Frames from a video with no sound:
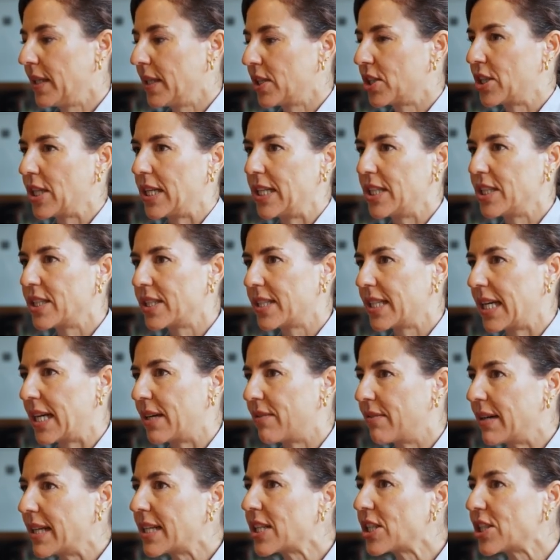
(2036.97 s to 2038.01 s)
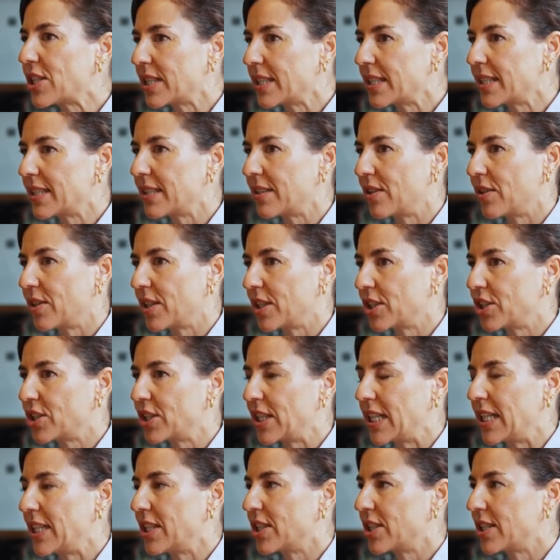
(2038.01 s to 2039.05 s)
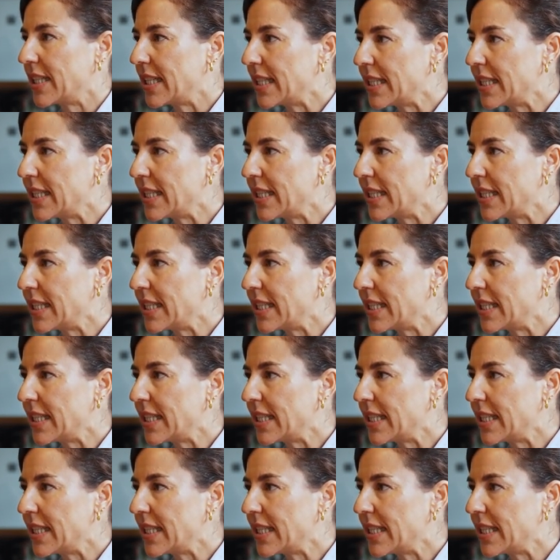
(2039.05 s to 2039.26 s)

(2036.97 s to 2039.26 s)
change direction or change the